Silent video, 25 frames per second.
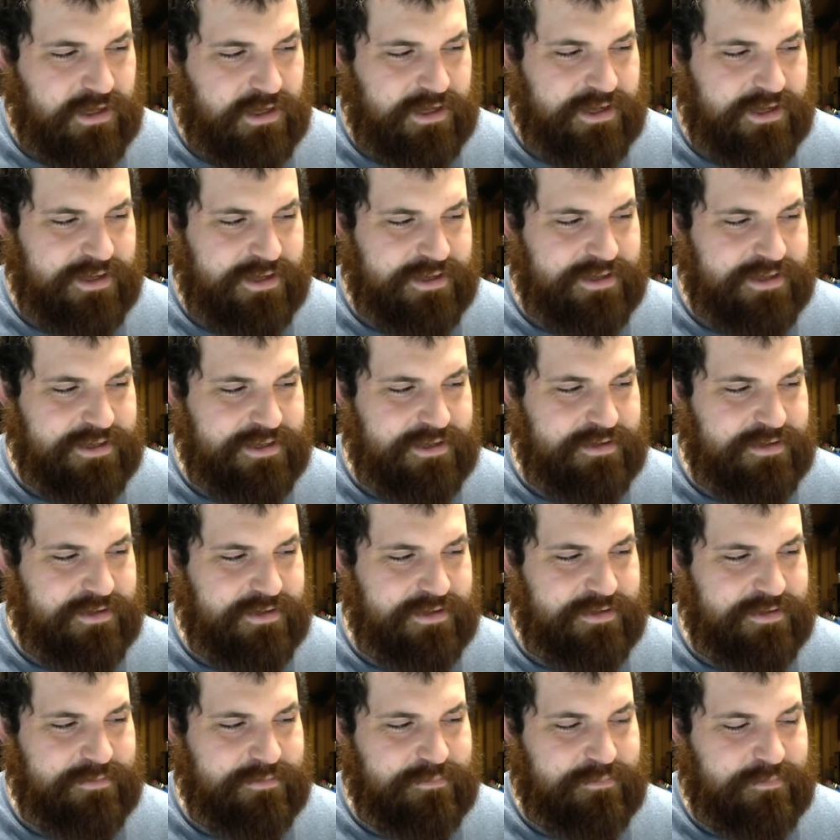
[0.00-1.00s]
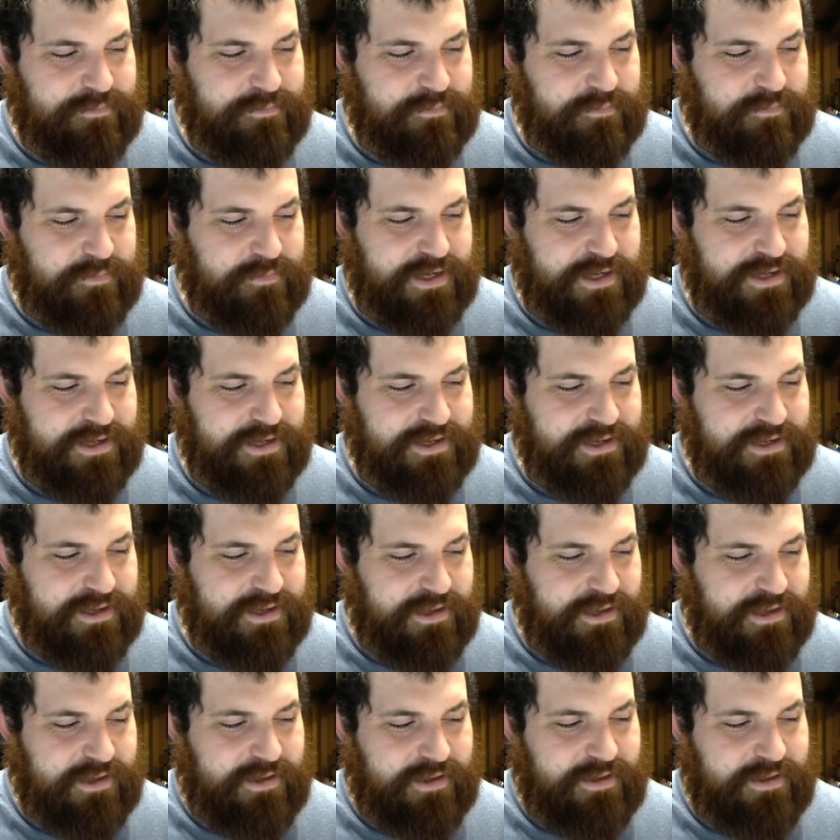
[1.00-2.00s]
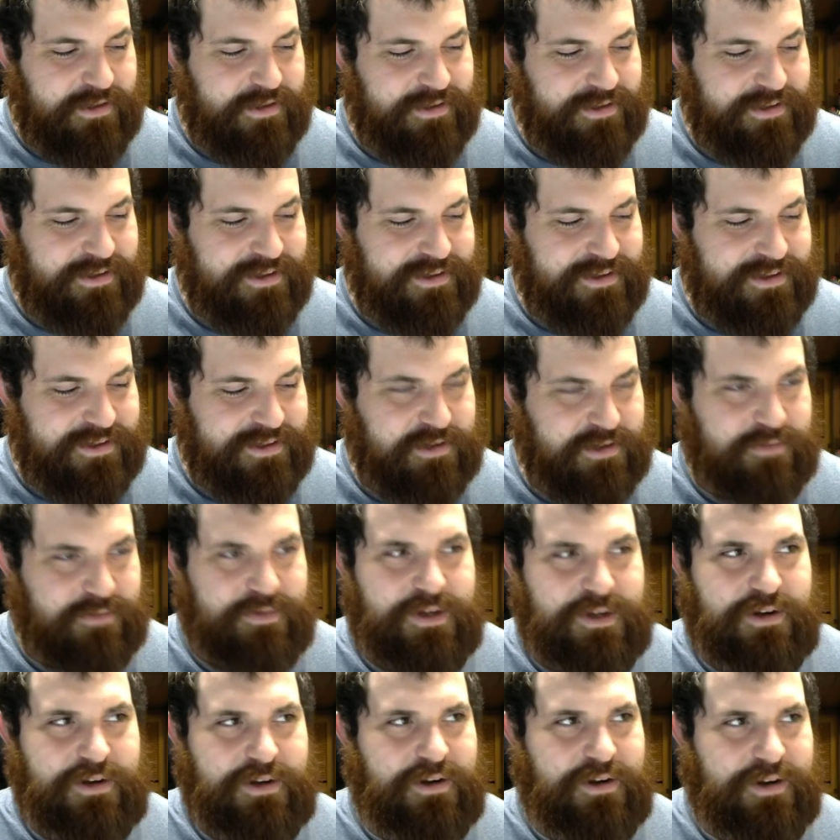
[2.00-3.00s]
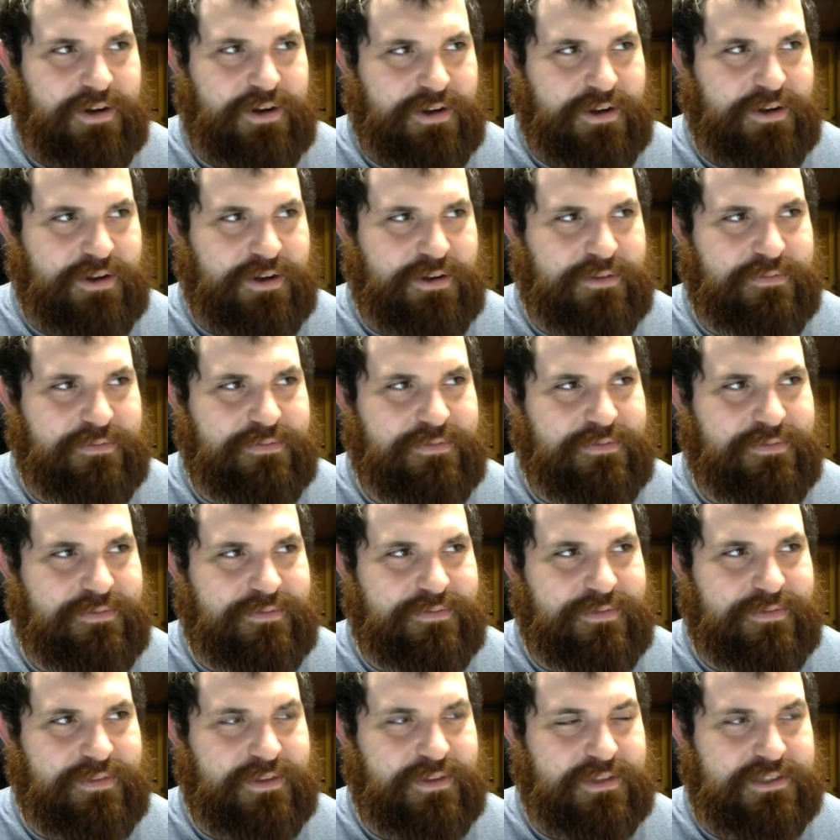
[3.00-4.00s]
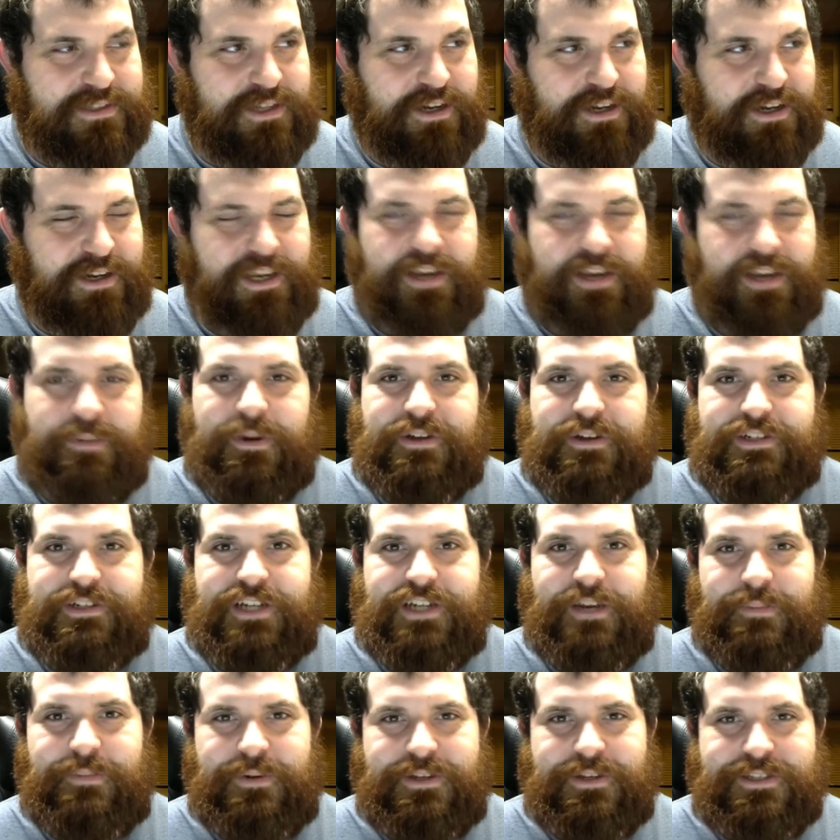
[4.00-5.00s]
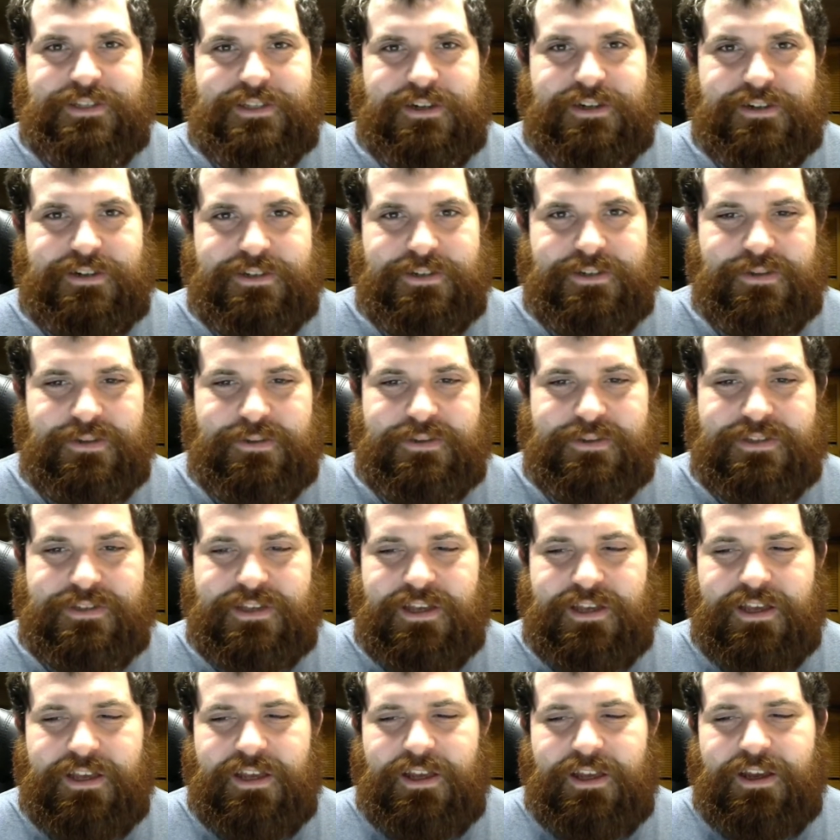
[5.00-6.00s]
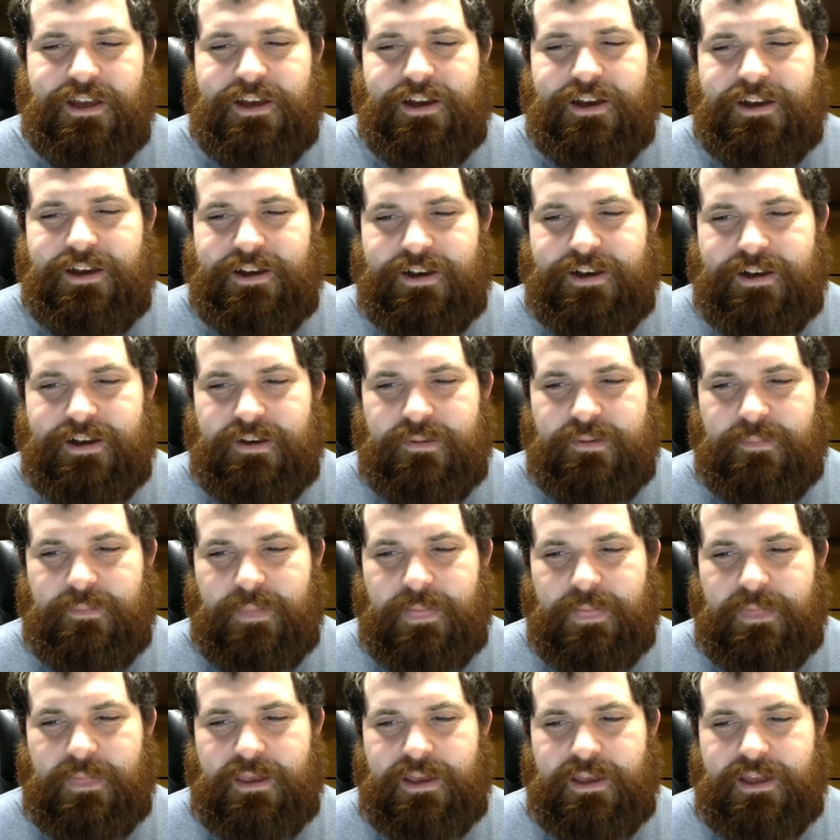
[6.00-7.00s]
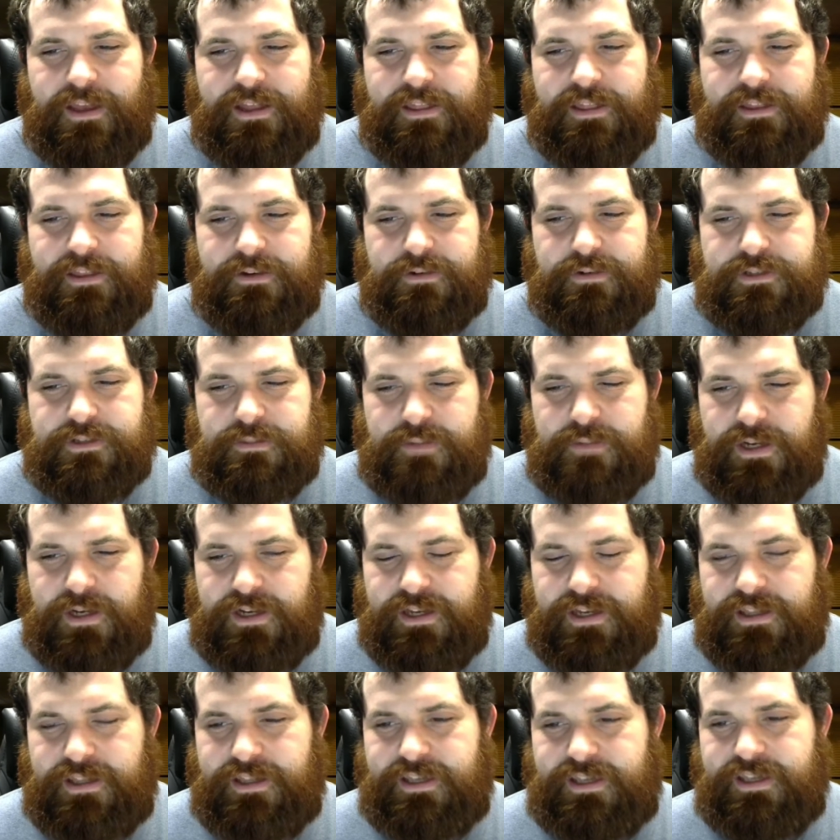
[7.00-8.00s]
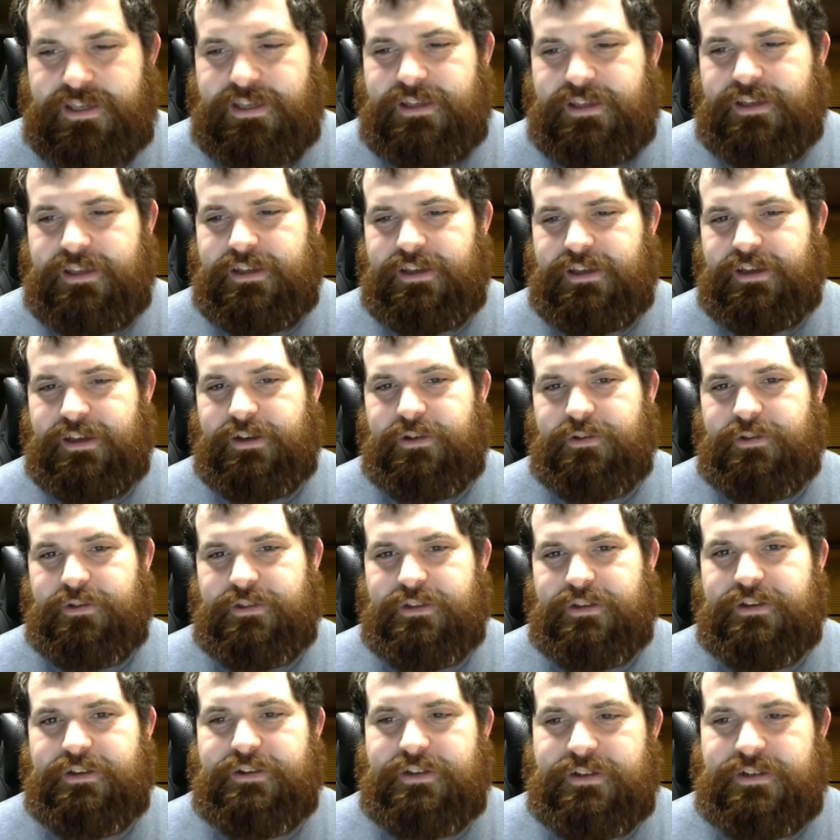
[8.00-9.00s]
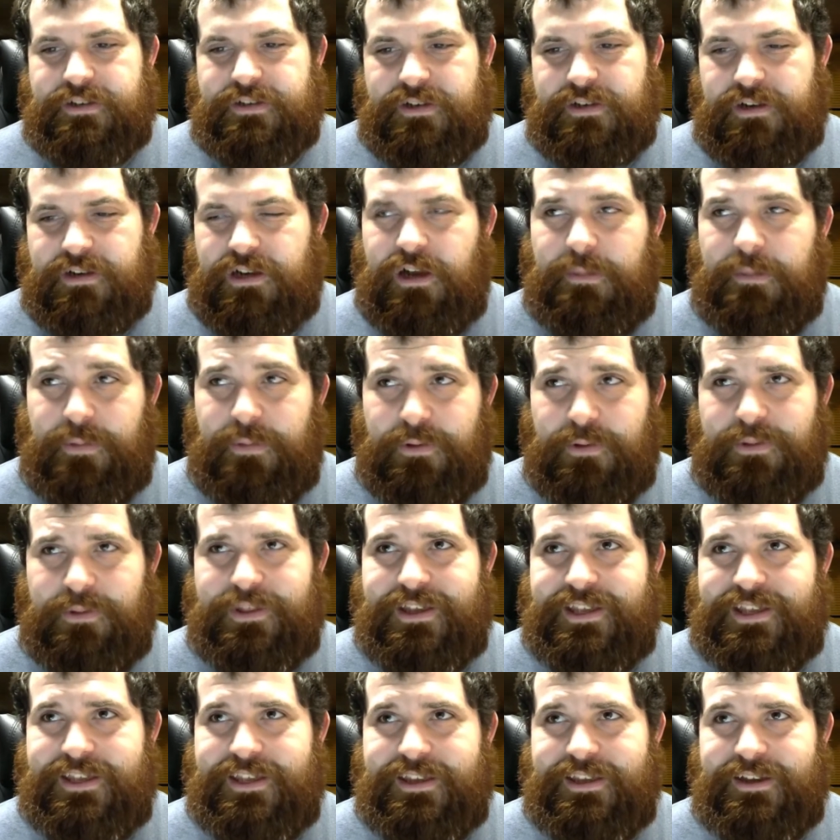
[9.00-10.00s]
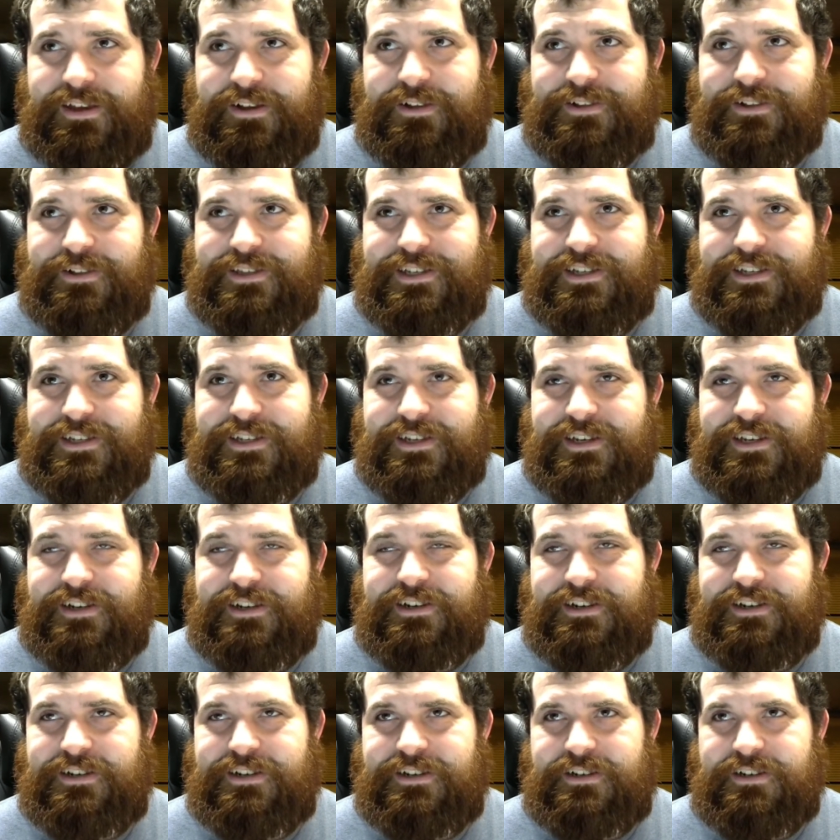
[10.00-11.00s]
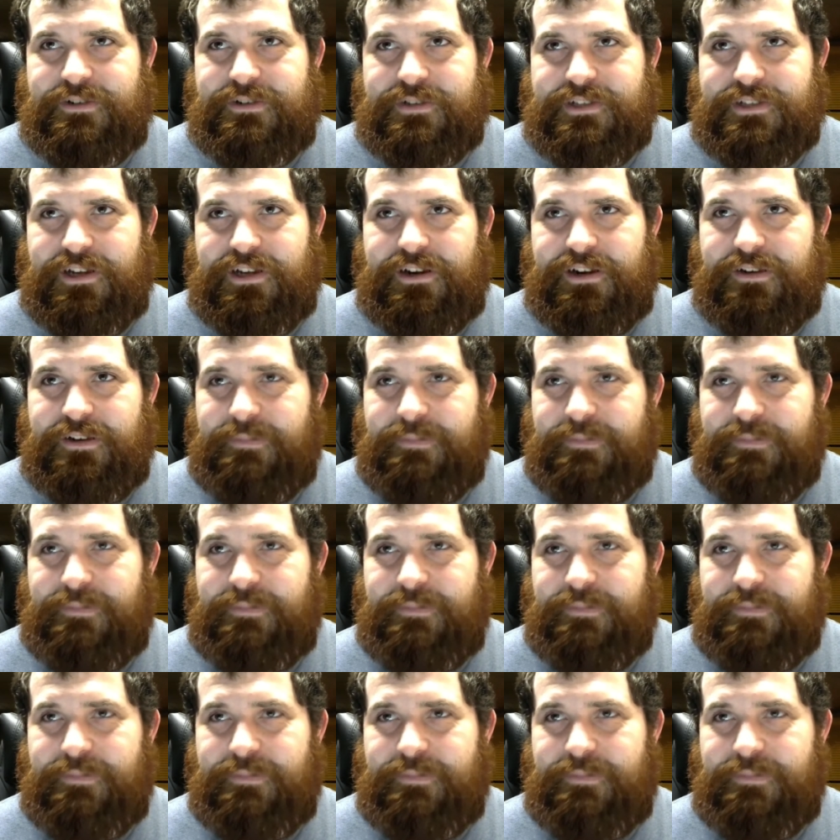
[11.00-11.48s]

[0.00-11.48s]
in my career of talking about Japanese cartoons. And there was a manga that he held near and a couple that he held near and dear to his heart,